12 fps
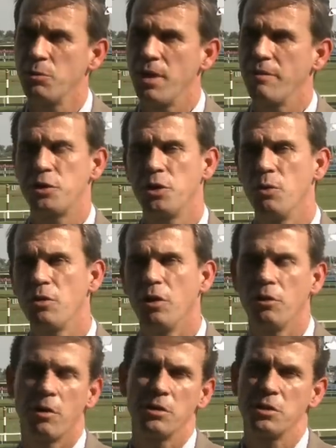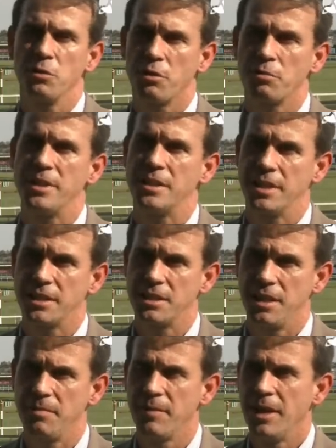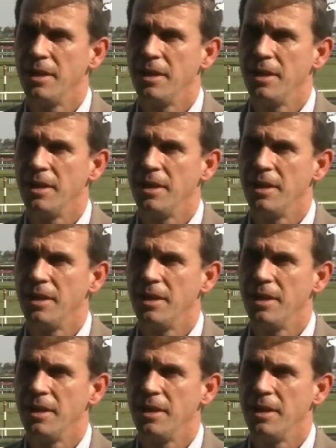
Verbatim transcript: So we have a show called Arsenal 360